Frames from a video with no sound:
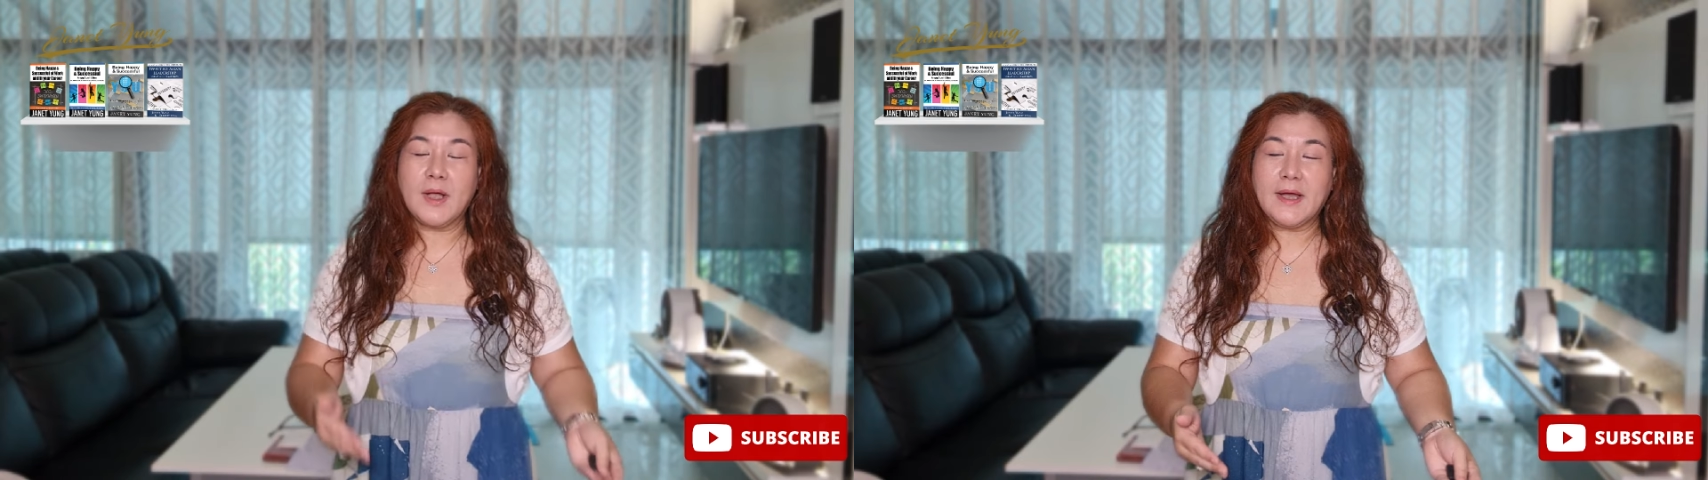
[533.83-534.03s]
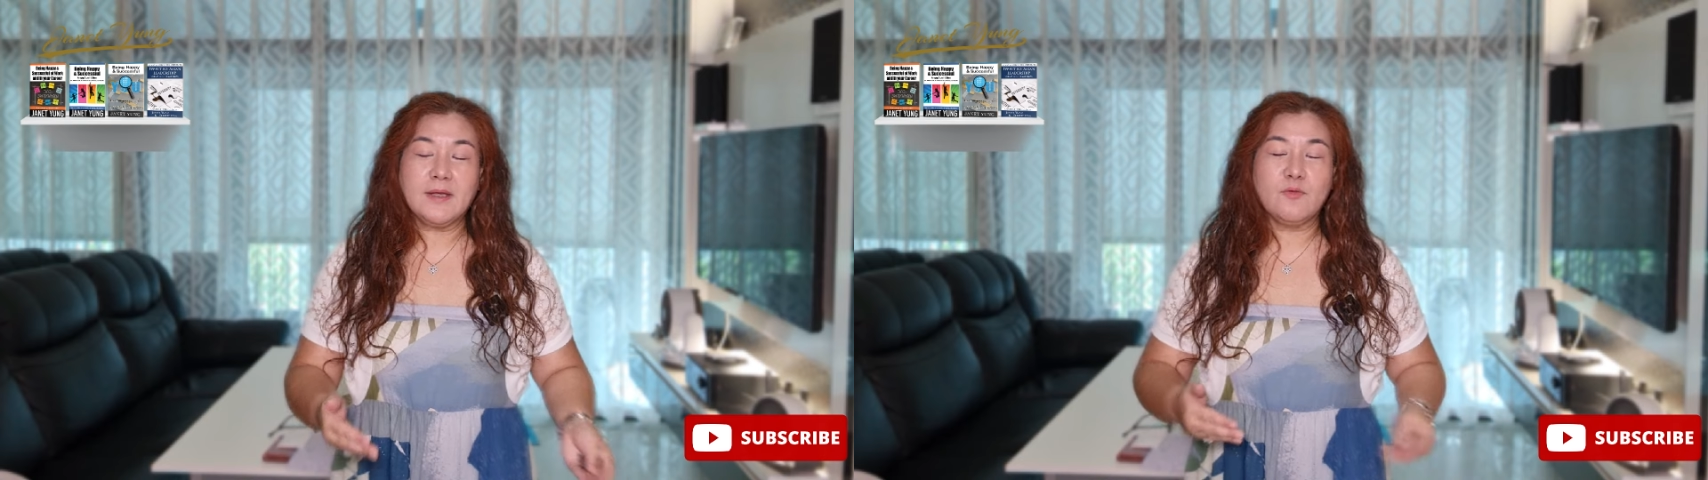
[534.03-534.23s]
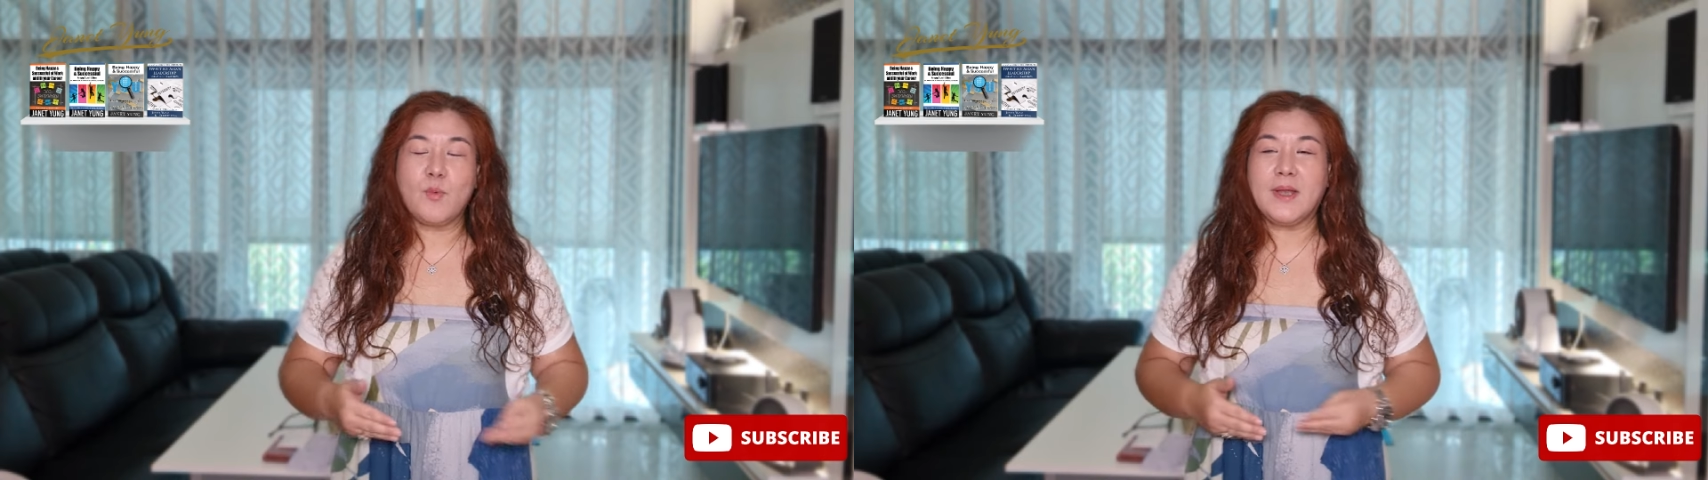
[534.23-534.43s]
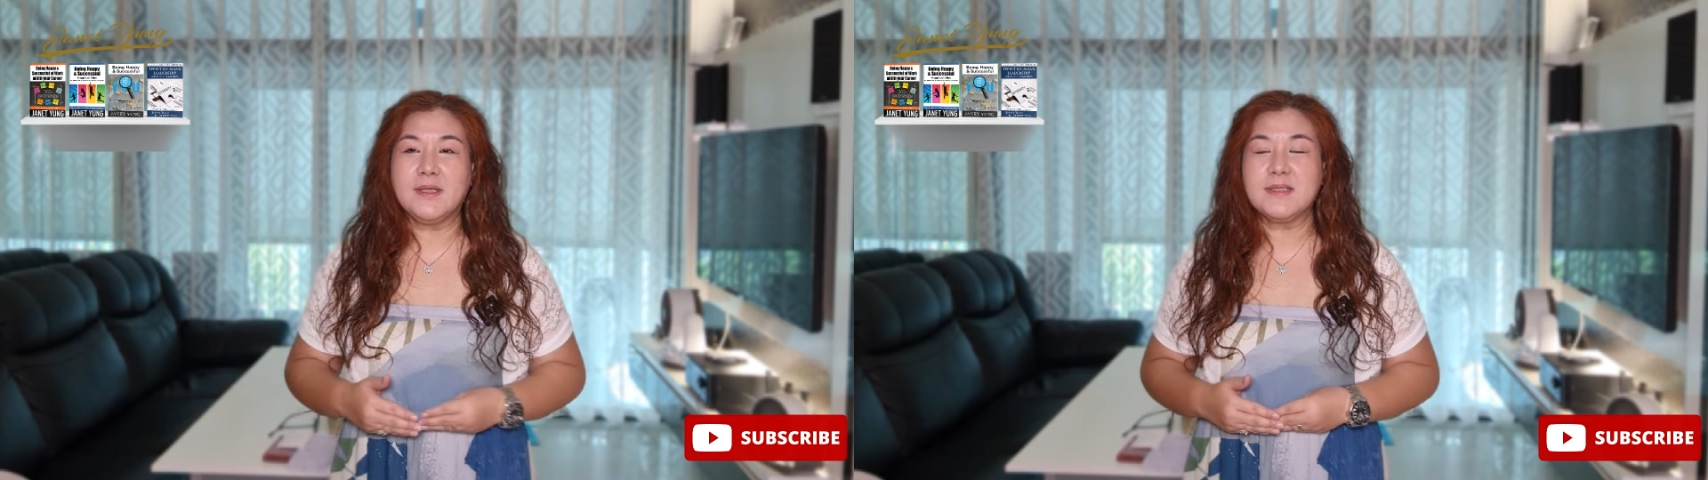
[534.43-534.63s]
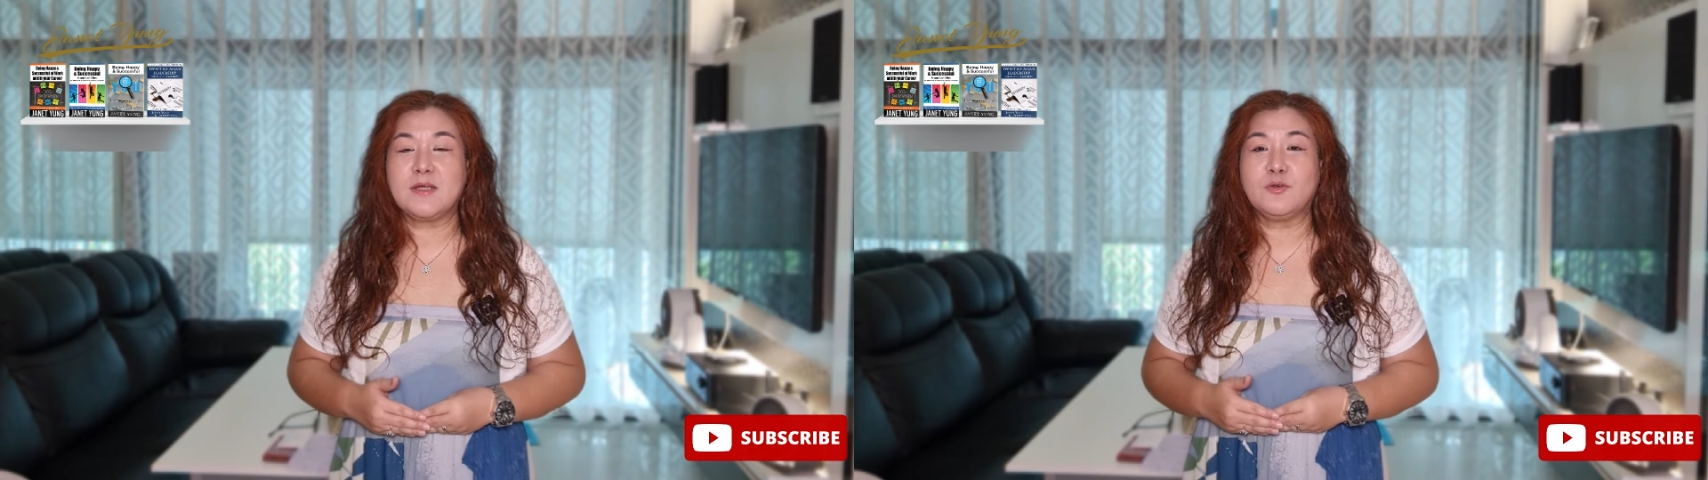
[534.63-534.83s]
kind of wedding
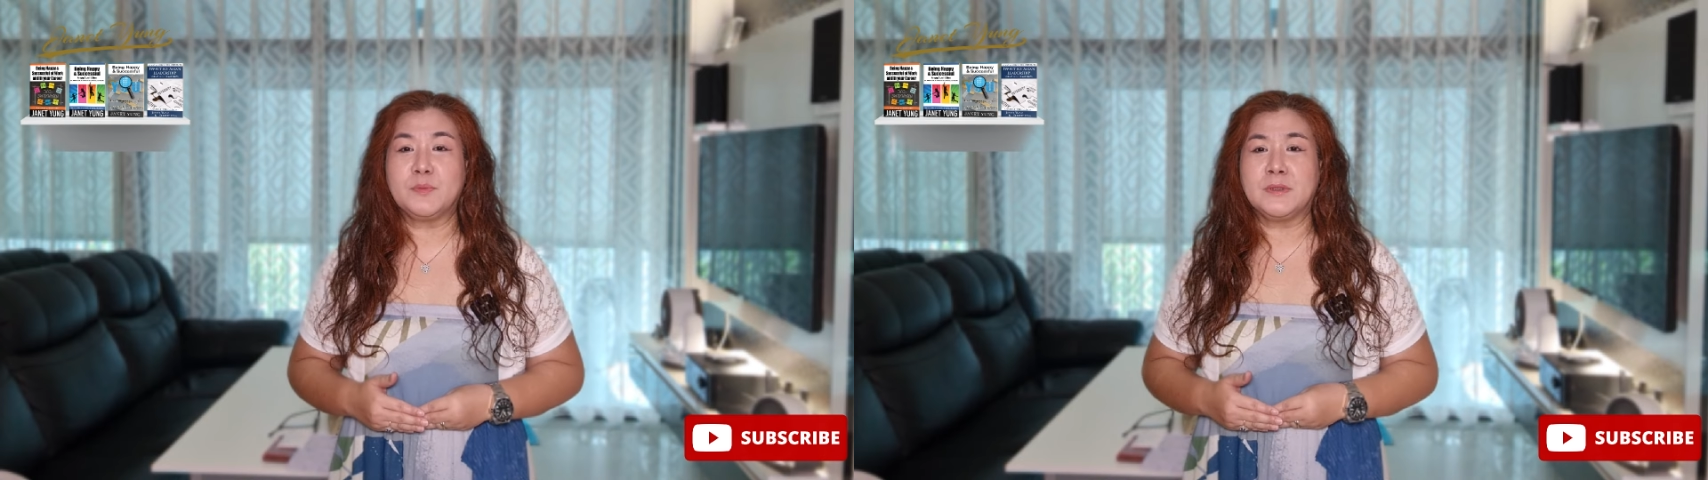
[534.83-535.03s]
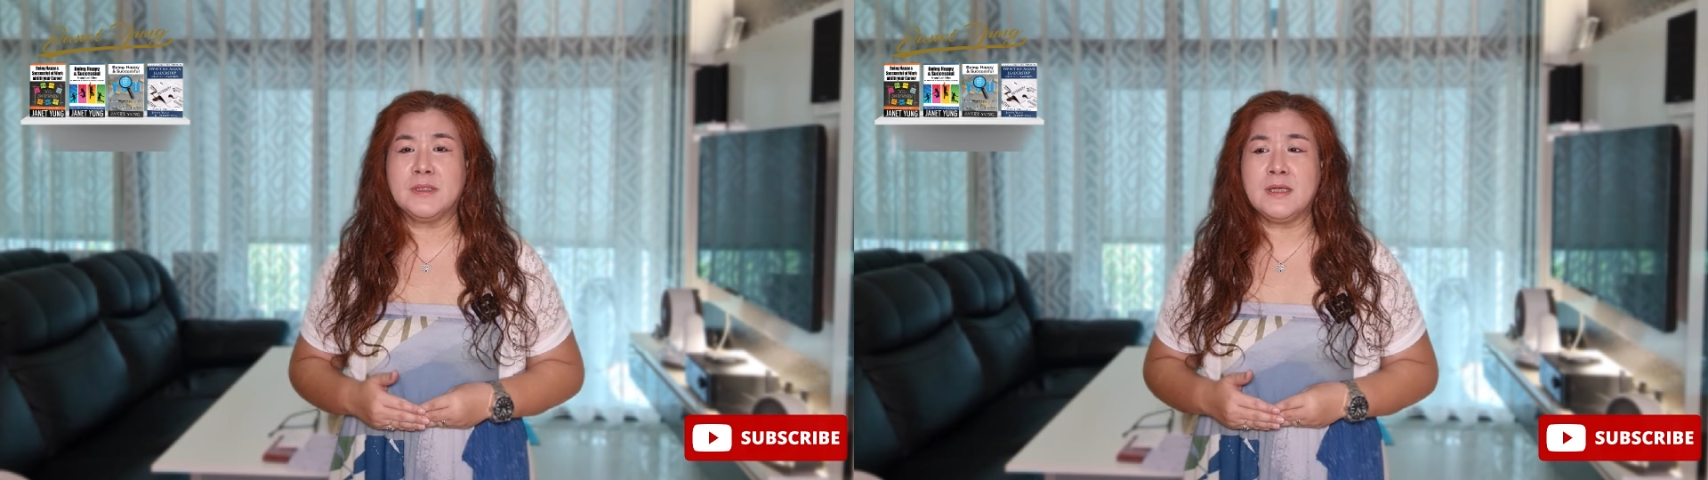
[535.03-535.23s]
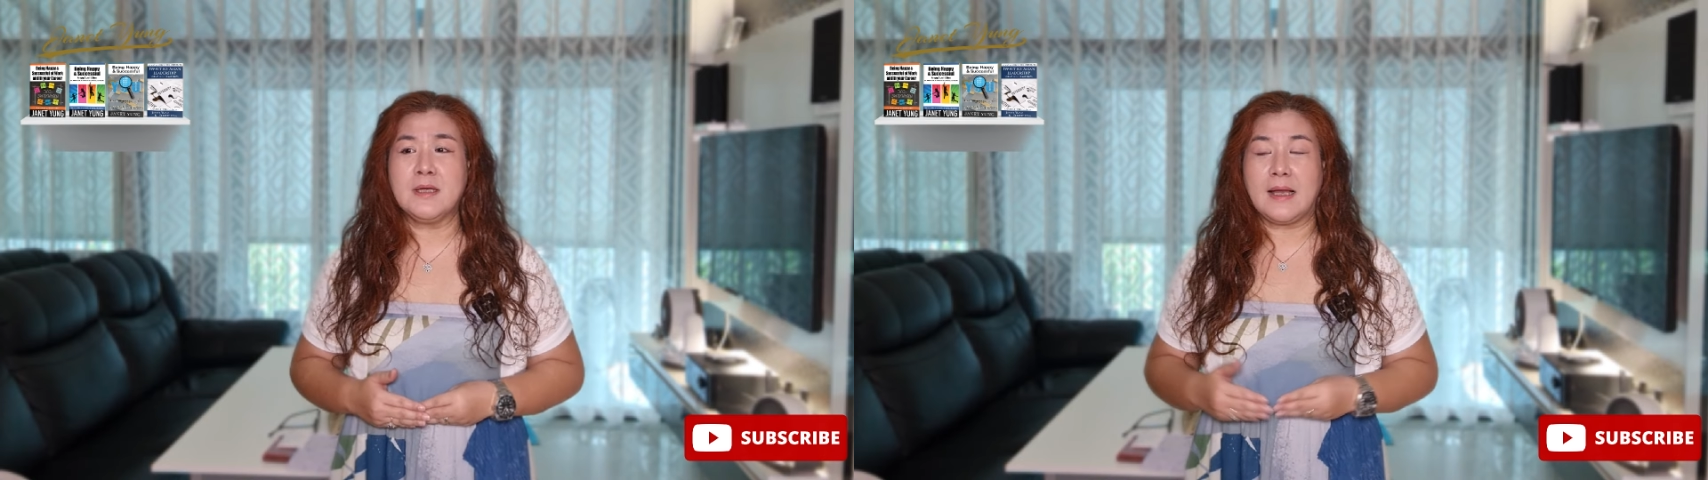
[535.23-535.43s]
ceremony.